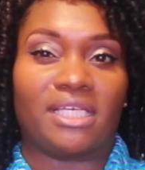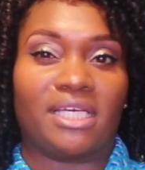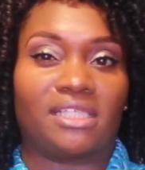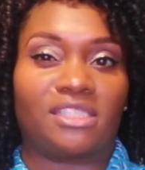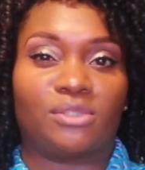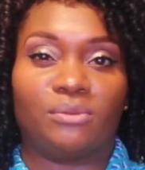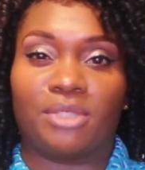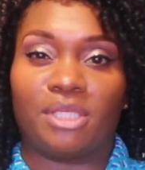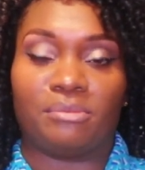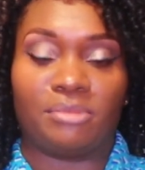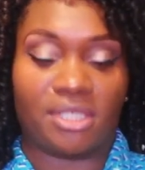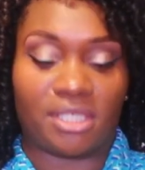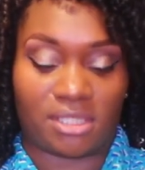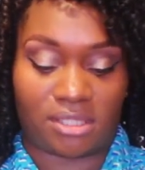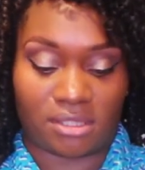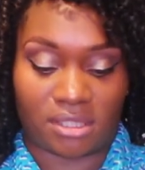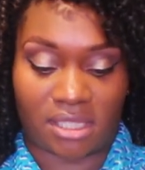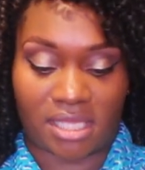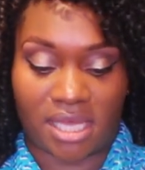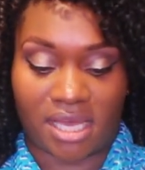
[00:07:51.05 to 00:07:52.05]
like 20
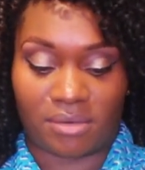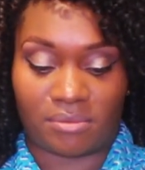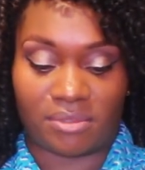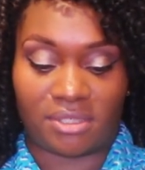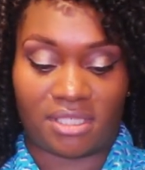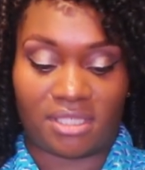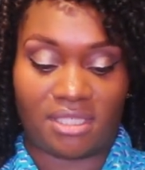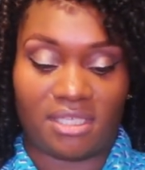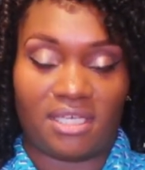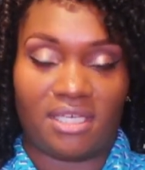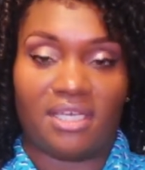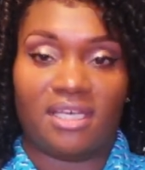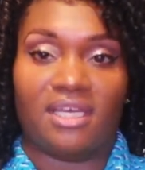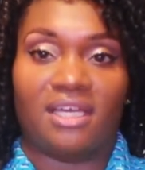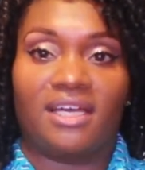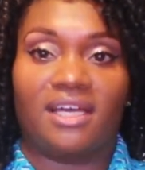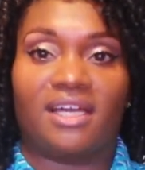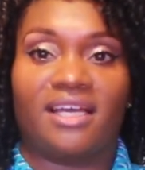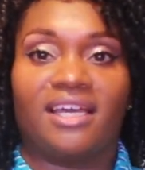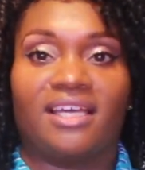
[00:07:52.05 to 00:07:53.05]
bucks on that one.
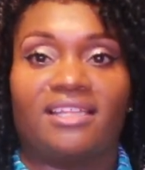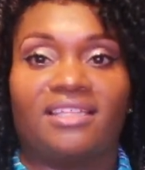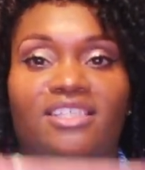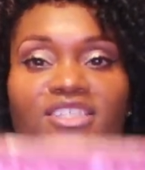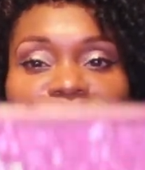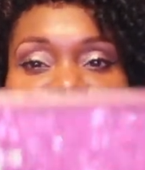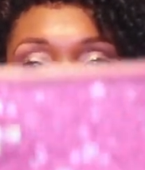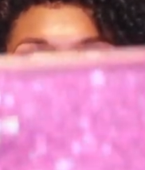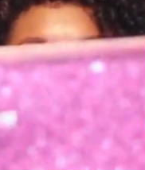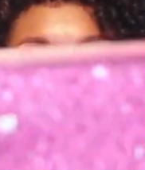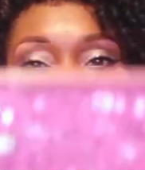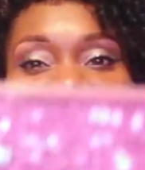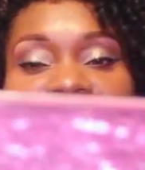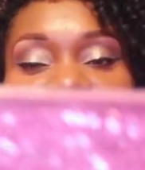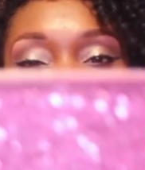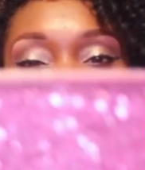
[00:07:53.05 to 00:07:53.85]
I got this one right